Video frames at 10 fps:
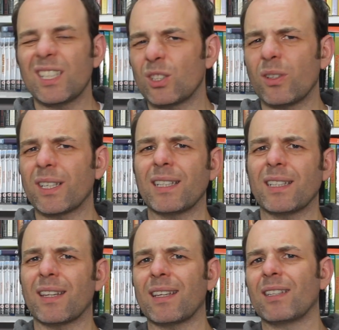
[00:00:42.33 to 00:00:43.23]
It's not the kind
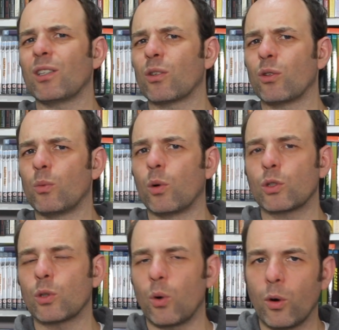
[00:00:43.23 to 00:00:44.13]
of thing that you're going to
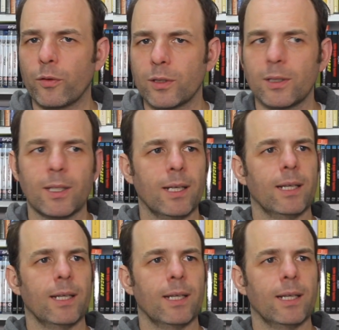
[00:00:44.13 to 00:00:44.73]
watch often.